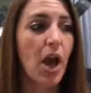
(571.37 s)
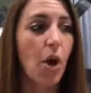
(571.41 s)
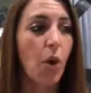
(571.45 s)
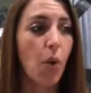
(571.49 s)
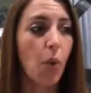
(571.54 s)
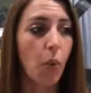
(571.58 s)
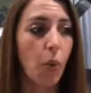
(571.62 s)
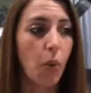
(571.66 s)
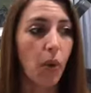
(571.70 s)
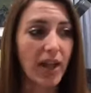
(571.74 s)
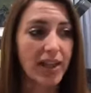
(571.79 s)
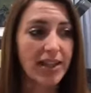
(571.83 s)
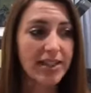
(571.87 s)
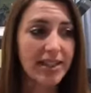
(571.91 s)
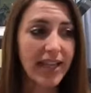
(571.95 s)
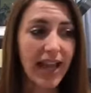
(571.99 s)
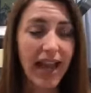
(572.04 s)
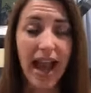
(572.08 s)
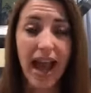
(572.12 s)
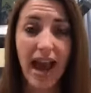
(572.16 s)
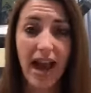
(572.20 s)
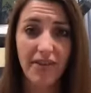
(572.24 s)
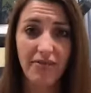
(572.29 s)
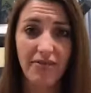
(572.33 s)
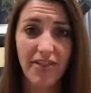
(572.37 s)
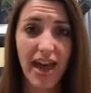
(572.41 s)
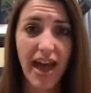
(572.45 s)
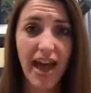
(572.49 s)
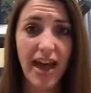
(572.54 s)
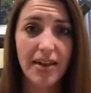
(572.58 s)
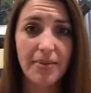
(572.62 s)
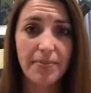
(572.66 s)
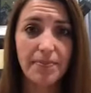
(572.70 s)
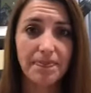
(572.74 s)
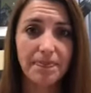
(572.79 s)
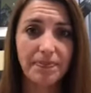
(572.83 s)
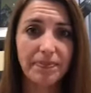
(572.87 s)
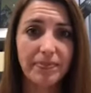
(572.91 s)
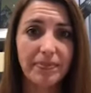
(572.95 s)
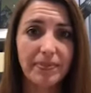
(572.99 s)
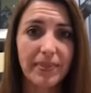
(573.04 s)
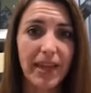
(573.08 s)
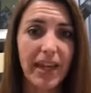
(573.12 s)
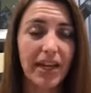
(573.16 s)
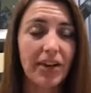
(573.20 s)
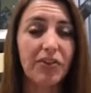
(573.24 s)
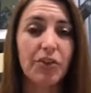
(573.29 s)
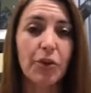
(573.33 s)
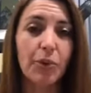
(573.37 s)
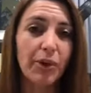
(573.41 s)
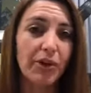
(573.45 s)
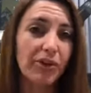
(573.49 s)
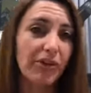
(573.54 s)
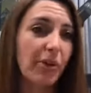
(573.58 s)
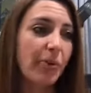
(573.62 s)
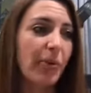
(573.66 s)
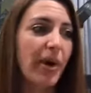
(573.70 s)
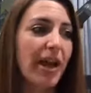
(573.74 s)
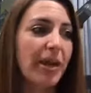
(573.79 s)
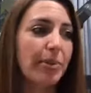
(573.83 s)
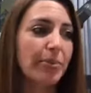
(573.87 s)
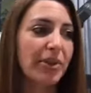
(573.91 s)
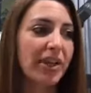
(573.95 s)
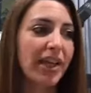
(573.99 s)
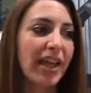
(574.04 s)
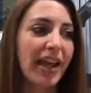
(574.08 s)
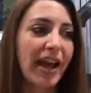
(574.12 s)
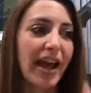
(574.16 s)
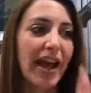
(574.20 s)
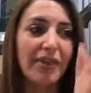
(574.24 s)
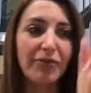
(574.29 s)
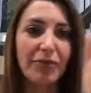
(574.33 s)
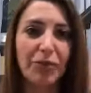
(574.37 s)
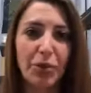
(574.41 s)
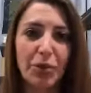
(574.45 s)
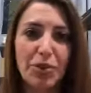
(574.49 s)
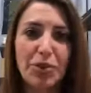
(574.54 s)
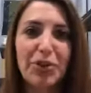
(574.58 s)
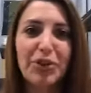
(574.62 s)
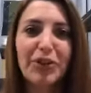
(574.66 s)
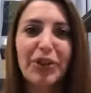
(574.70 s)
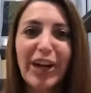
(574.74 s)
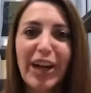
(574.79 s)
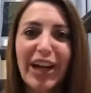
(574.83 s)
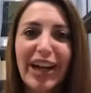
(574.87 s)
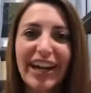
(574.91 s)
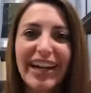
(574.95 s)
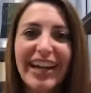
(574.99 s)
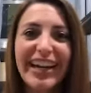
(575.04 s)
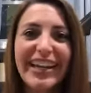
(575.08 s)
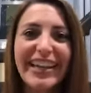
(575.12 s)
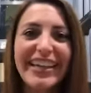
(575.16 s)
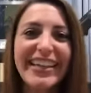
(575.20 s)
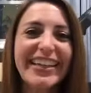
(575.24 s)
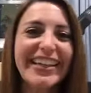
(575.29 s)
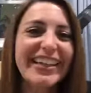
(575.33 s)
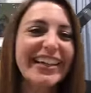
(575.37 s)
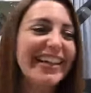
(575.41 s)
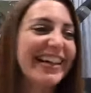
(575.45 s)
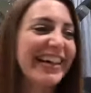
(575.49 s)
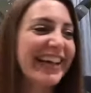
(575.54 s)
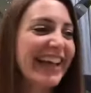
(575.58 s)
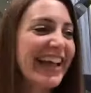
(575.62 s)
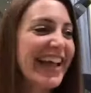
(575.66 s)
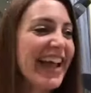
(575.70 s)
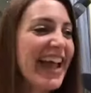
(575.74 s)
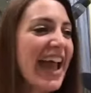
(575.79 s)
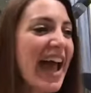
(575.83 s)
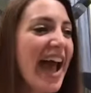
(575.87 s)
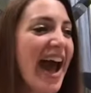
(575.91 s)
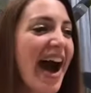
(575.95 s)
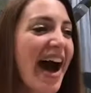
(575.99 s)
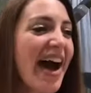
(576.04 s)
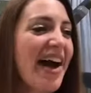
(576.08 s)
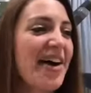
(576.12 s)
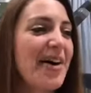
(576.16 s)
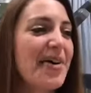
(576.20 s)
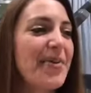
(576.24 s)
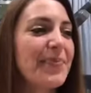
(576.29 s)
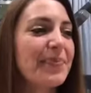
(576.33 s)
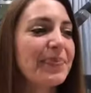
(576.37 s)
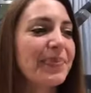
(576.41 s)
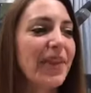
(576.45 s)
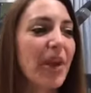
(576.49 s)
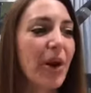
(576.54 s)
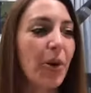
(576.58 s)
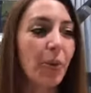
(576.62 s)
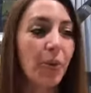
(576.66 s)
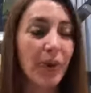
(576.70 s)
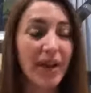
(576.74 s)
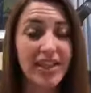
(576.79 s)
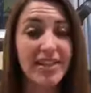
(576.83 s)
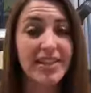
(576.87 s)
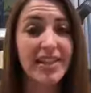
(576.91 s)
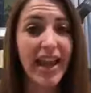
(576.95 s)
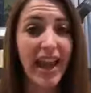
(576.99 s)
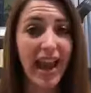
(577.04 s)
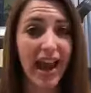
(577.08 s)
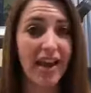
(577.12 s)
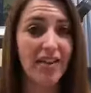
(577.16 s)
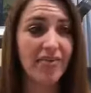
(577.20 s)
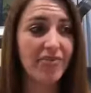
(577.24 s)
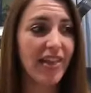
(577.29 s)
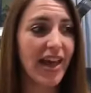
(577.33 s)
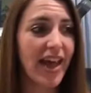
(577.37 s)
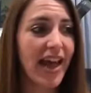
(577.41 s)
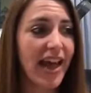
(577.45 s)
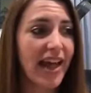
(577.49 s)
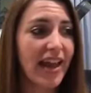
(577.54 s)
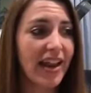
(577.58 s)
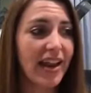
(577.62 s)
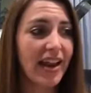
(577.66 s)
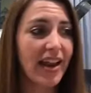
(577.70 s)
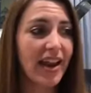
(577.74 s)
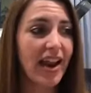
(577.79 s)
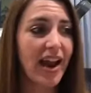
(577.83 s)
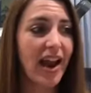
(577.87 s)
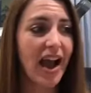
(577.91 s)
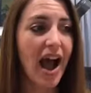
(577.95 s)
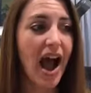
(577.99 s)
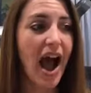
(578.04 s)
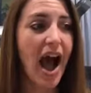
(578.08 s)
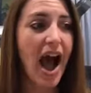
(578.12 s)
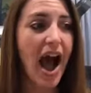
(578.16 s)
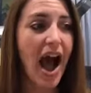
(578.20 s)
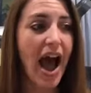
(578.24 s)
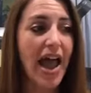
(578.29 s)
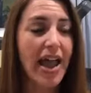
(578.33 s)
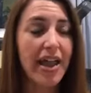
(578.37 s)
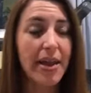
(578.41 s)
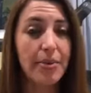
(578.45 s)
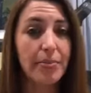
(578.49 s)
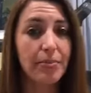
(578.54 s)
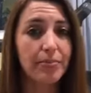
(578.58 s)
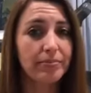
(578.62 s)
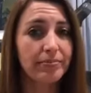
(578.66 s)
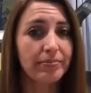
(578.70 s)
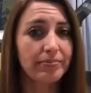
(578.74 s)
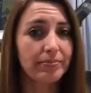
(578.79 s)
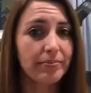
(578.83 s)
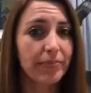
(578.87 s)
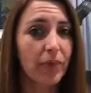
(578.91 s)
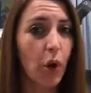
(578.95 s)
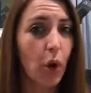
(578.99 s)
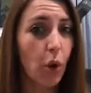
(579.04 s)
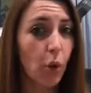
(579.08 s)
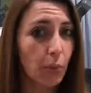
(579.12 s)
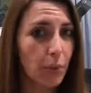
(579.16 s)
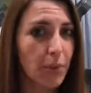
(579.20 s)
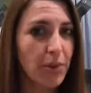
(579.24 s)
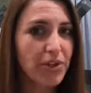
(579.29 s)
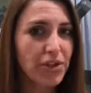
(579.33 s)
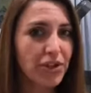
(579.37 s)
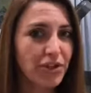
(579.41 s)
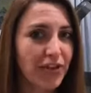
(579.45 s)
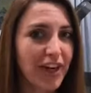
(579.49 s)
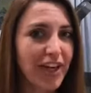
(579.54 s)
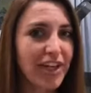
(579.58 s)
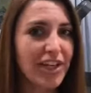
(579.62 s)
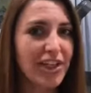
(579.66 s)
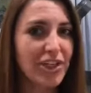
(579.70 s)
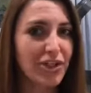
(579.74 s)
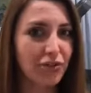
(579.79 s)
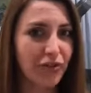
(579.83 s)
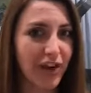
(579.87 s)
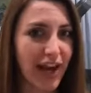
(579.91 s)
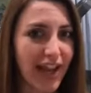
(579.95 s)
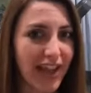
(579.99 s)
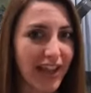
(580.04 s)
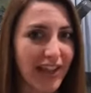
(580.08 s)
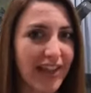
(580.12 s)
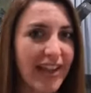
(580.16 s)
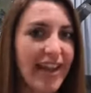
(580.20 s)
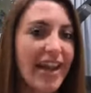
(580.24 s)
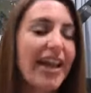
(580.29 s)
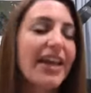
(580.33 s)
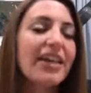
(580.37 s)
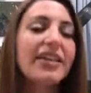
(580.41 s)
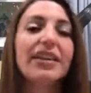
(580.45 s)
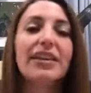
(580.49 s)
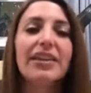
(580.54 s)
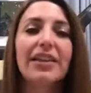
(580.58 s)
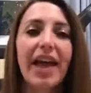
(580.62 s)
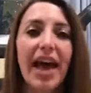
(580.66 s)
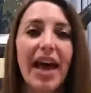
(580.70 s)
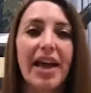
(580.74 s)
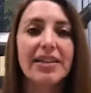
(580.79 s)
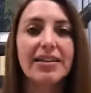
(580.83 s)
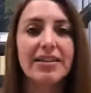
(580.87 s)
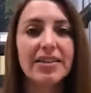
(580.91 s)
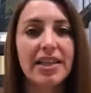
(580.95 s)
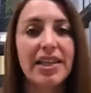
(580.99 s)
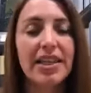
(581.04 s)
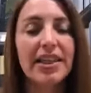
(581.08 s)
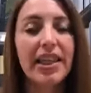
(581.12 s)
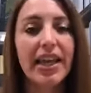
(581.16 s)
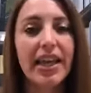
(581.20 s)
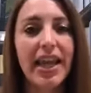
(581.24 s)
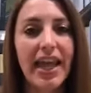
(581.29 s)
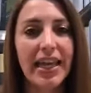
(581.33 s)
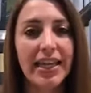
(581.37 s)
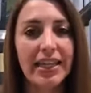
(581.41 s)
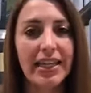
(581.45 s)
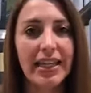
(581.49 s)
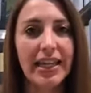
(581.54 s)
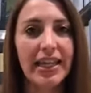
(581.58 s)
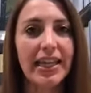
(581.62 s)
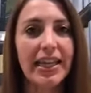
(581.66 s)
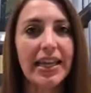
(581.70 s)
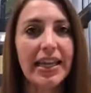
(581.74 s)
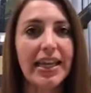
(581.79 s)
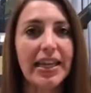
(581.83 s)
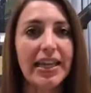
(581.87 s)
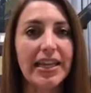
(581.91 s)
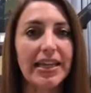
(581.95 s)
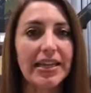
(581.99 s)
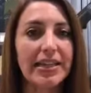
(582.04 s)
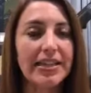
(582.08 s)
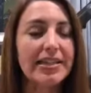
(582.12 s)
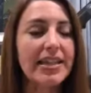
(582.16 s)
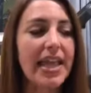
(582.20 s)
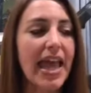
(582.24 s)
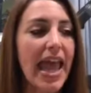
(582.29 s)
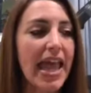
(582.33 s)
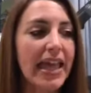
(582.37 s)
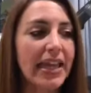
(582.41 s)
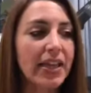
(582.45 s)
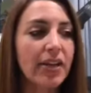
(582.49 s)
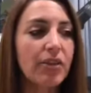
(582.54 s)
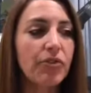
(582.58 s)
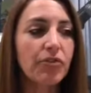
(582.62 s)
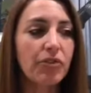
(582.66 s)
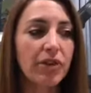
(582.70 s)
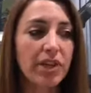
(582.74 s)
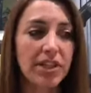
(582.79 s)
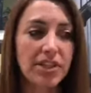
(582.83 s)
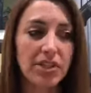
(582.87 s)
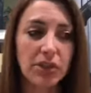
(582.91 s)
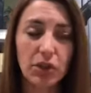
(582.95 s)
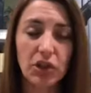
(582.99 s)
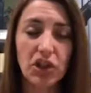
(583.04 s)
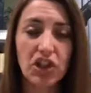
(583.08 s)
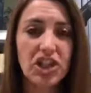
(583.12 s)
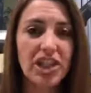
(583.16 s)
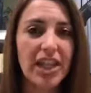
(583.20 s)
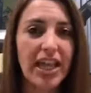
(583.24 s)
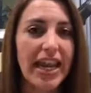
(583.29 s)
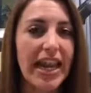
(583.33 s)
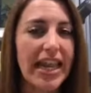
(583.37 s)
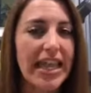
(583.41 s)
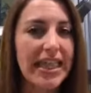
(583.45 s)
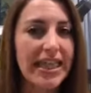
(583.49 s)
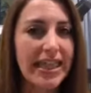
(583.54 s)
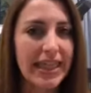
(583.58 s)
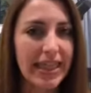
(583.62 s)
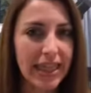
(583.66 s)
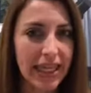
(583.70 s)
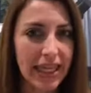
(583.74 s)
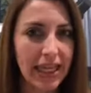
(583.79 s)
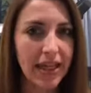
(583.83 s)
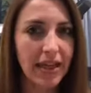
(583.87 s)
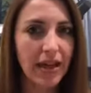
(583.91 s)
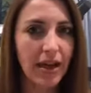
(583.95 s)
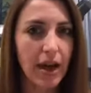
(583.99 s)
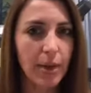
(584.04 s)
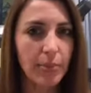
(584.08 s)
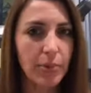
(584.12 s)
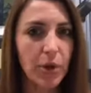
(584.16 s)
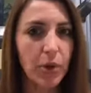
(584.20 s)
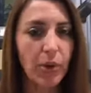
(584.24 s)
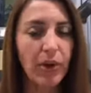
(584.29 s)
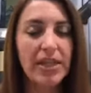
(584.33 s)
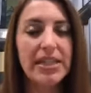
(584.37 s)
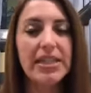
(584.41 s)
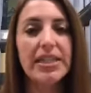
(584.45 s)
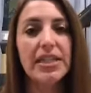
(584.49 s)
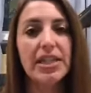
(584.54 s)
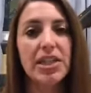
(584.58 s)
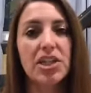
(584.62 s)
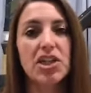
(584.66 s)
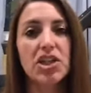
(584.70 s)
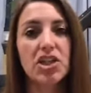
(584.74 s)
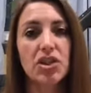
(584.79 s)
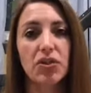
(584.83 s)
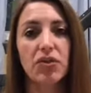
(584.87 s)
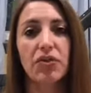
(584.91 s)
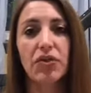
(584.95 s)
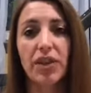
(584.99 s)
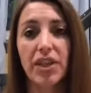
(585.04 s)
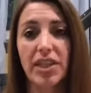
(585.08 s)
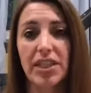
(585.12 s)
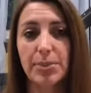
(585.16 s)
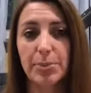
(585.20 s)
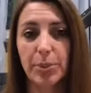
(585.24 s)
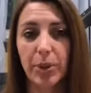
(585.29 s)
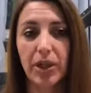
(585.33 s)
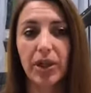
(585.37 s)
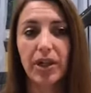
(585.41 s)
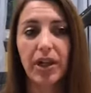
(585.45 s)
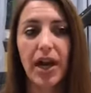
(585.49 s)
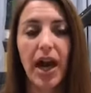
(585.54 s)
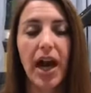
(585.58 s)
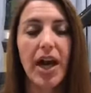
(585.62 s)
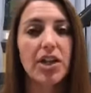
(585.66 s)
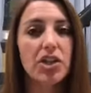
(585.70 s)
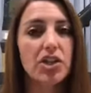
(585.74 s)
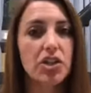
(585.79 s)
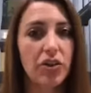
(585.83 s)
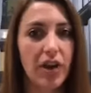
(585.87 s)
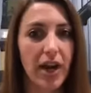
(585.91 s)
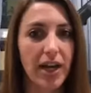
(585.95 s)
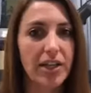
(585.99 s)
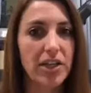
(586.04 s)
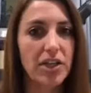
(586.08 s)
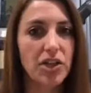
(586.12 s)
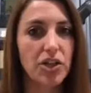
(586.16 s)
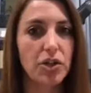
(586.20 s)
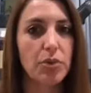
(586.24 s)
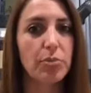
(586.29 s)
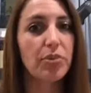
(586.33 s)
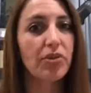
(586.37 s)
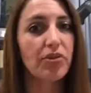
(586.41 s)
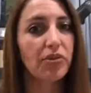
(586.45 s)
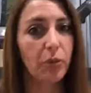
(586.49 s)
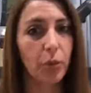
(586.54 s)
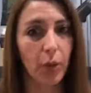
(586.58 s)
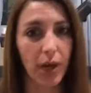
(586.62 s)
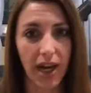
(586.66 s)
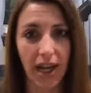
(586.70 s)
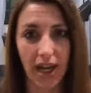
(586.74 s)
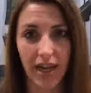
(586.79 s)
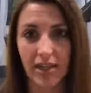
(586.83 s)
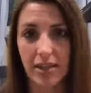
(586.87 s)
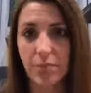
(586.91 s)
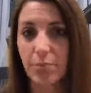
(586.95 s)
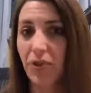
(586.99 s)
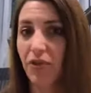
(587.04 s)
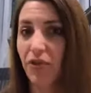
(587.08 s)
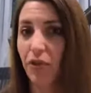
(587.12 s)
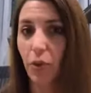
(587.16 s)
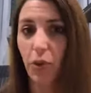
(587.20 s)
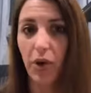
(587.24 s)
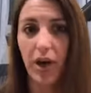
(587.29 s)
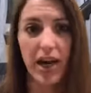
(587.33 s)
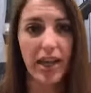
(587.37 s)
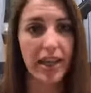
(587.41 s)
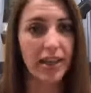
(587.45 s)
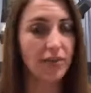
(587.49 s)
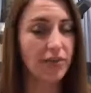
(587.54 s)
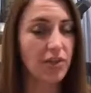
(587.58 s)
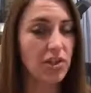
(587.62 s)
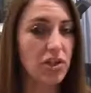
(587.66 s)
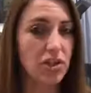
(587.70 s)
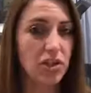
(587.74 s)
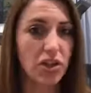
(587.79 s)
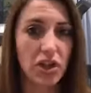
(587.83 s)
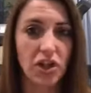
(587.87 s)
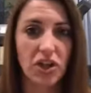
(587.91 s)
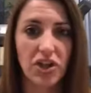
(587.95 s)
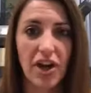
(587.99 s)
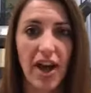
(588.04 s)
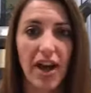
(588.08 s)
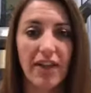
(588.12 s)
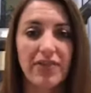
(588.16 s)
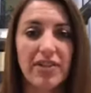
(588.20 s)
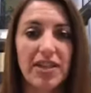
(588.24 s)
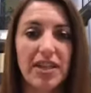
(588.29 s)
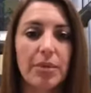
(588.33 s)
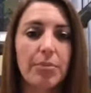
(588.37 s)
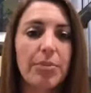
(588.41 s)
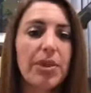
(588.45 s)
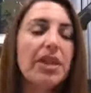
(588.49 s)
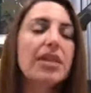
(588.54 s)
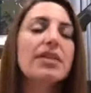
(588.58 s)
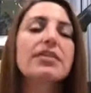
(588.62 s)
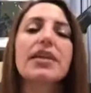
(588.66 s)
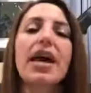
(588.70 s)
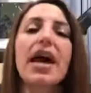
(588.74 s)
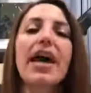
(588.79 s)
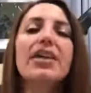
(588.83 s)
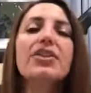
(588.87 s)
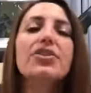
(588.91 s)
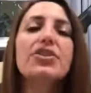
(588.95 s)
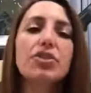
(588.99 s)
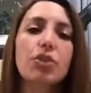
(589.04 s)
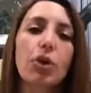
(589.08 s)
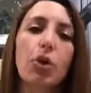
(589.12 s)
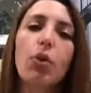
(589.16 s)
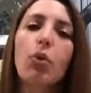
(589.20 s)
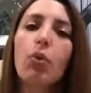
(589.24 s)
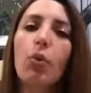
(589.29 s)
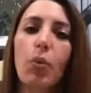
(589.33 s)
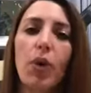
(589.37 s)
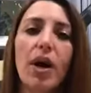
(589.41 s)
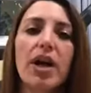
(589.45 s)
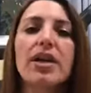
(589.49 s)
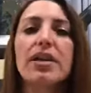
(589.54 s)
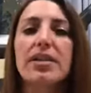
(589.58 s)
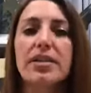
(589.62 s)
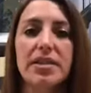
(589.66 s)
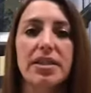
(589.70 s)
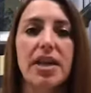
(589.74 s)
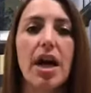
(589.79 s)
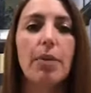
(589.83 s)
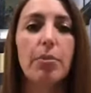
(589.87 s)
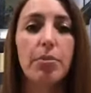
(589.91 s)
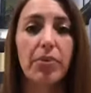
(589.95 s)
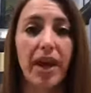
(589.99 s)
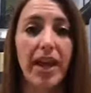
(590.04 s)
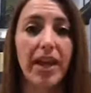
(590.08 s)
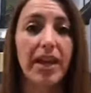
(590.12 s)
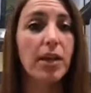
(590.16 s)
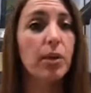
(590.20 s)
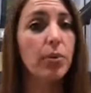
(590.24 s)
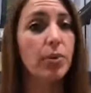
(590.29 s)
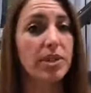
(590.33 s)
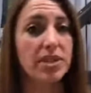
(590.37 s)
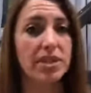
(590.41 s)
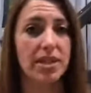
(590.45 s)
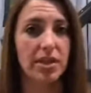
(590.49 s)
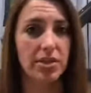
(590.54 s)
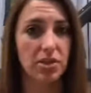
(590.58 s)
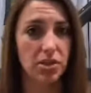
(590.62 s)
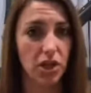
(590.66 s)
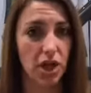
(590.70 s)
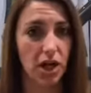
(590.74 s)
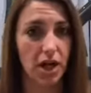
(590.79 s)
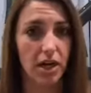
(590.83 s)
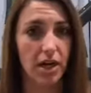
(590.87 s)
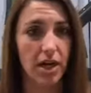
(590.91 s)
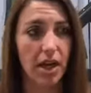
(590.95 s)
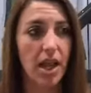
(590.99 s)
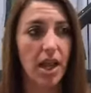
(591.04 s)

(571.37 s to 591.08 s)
Once I have that, and if you're wondering why I'm looking, I have notes over here. once I have that, I am almost ready to write. The last thing that I need is any research that I think I'm going to need to do for this book, I try to do beforehand, before I even start drafting, because I don't want to stop writing once I start,